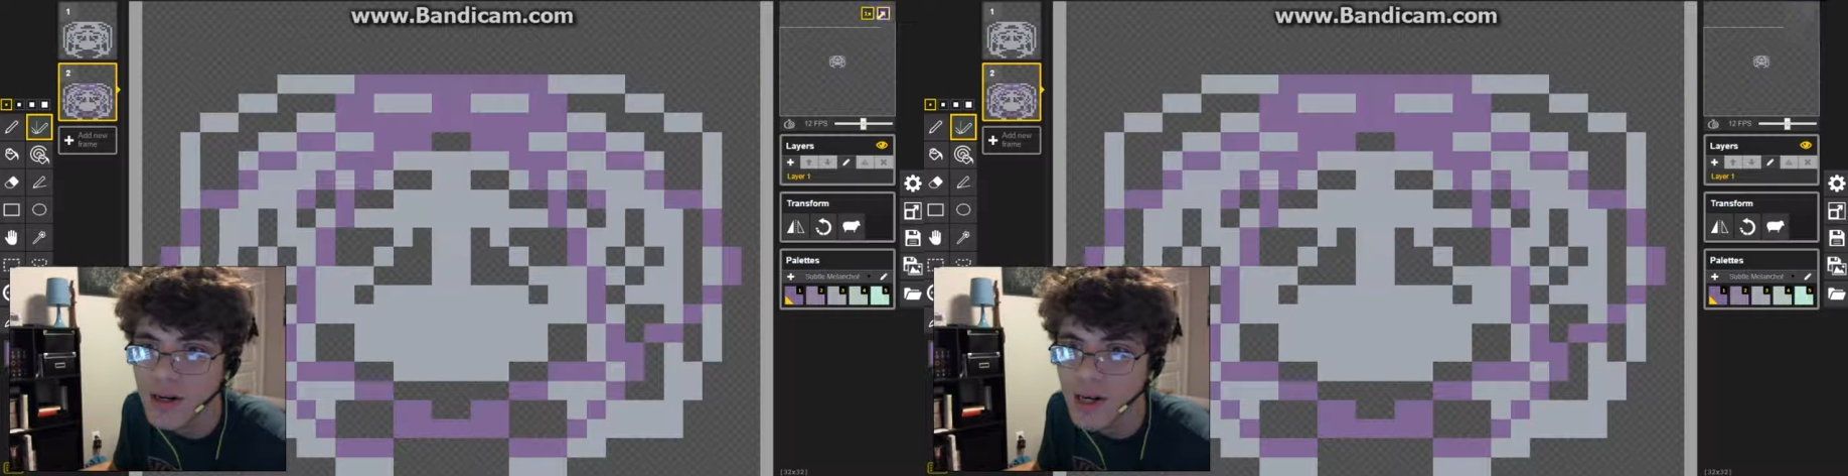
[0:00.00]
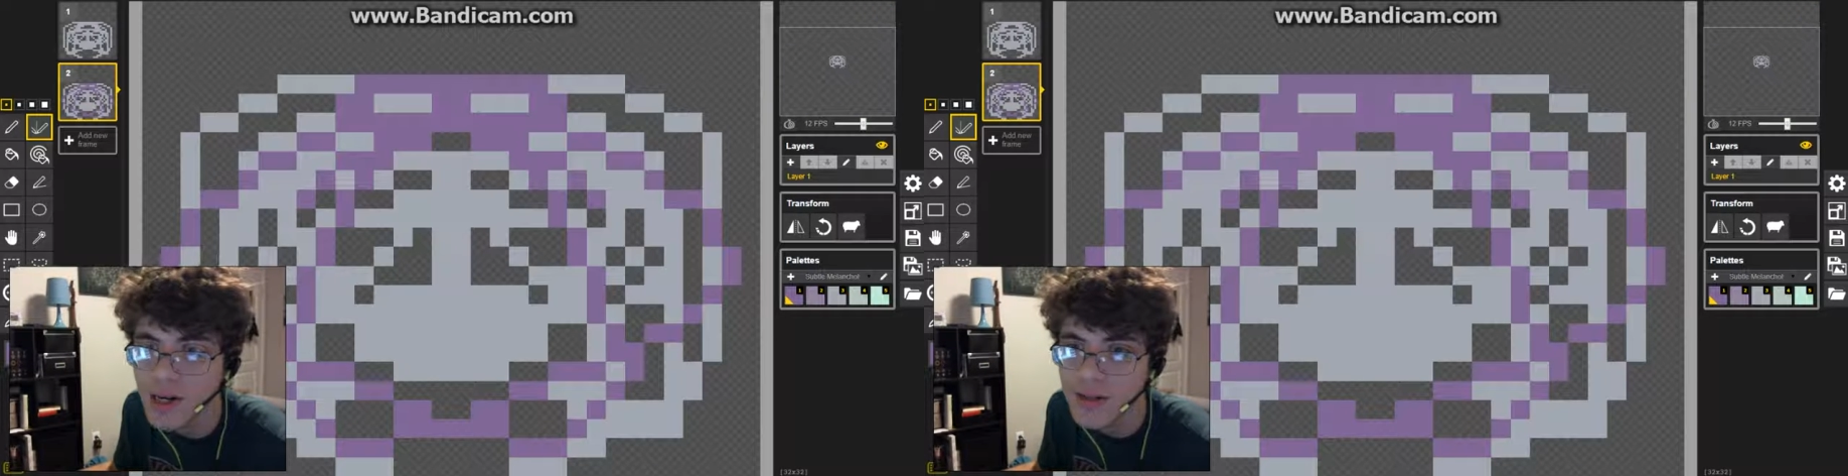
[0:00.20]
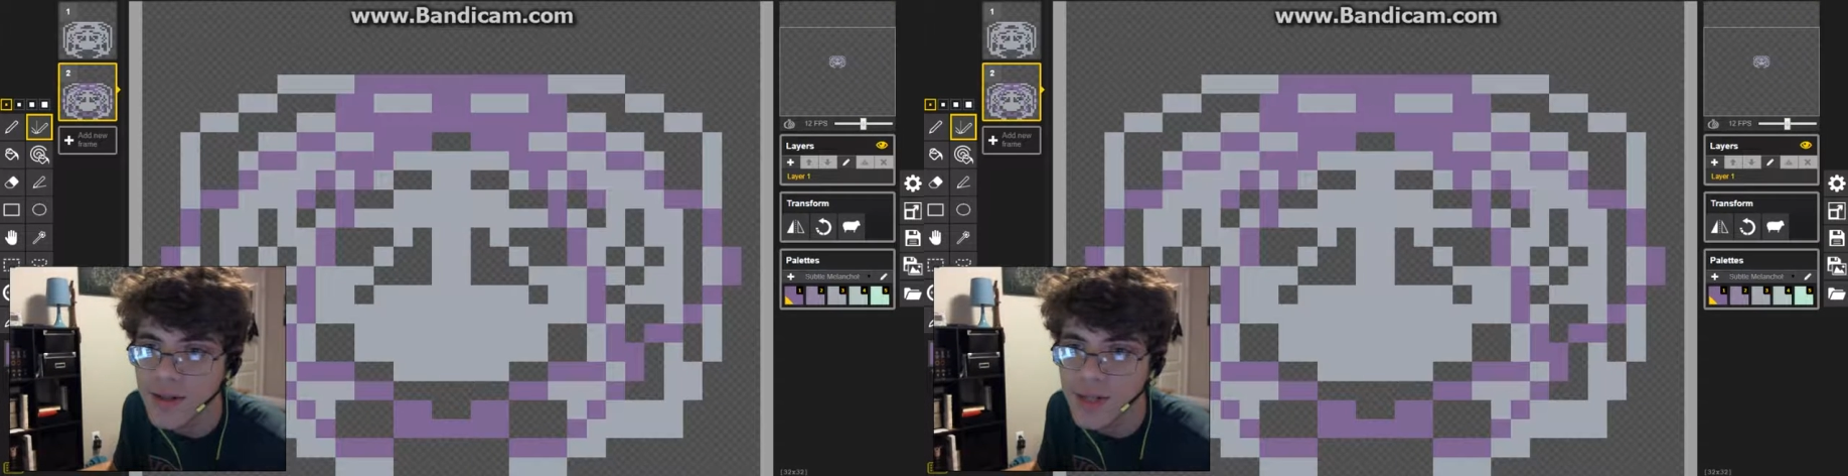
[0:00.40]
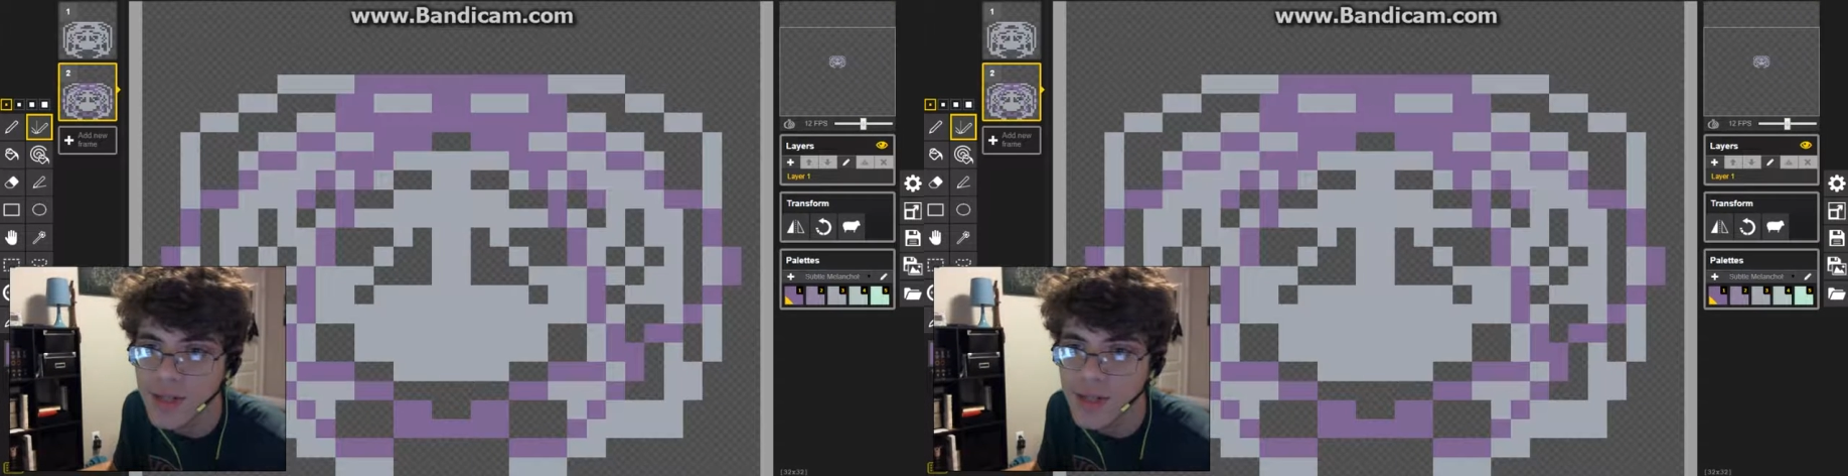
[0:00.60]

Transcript: I can also